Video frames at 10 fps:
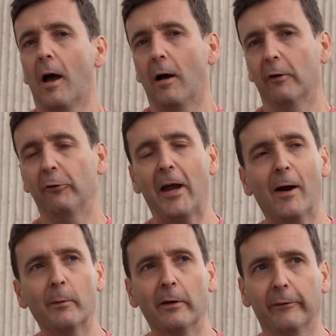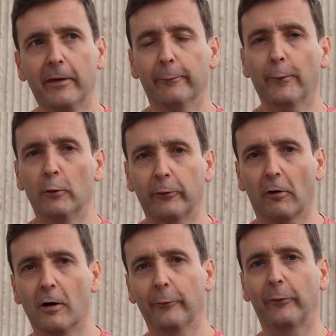I'm going to show you how I'm going to take the
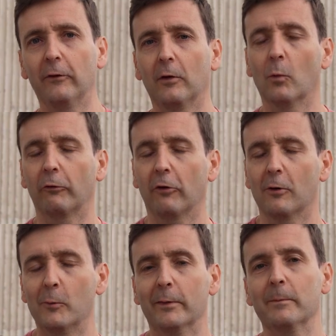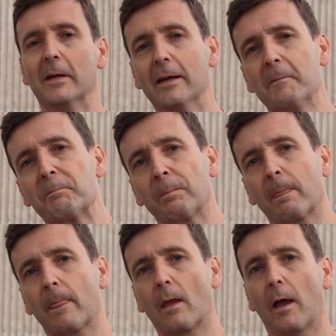photographs and you can watch along with me.
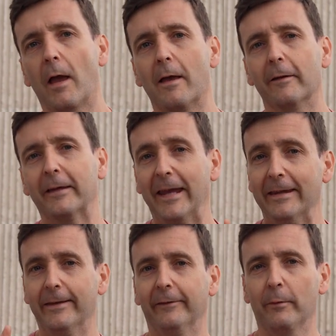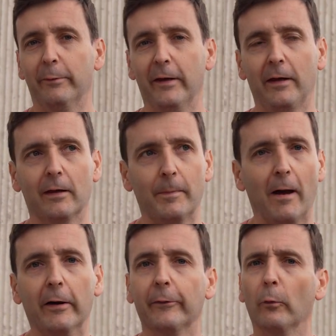Key things I'm thinking
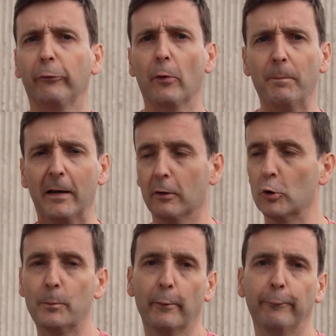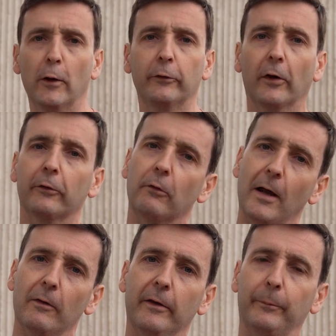about is I want to do a big loop of photos
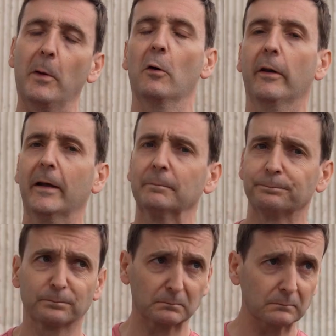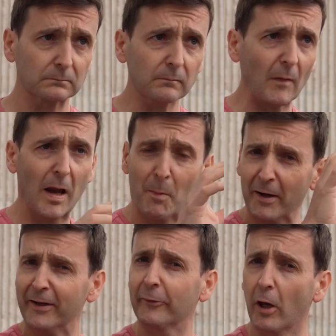around this building. I might
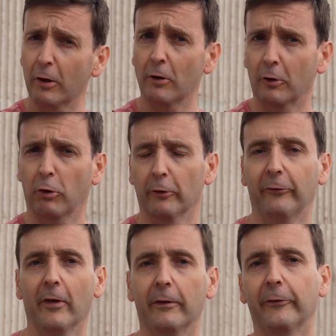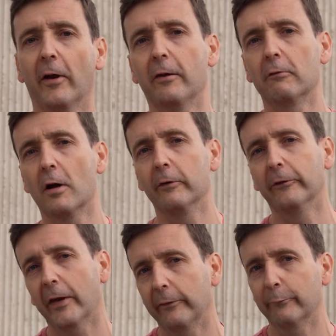need to go across to the other side of the road and
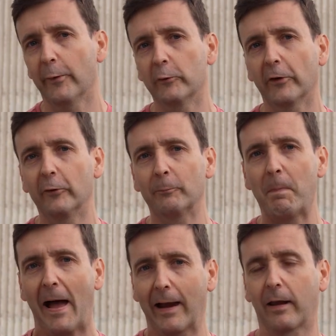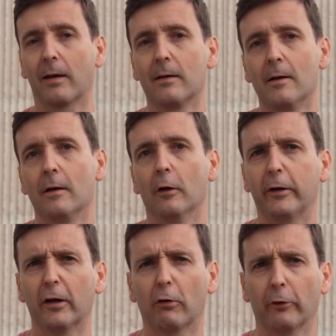take some photos back
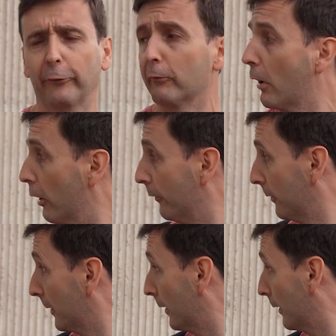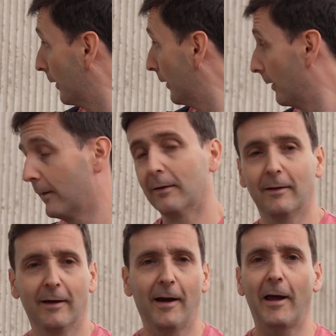looking across the road
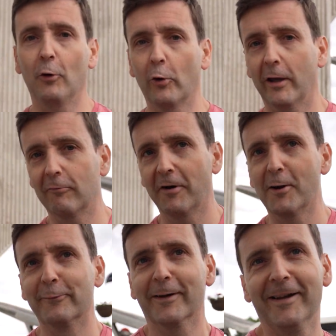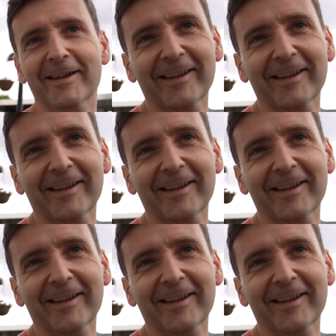and not get run over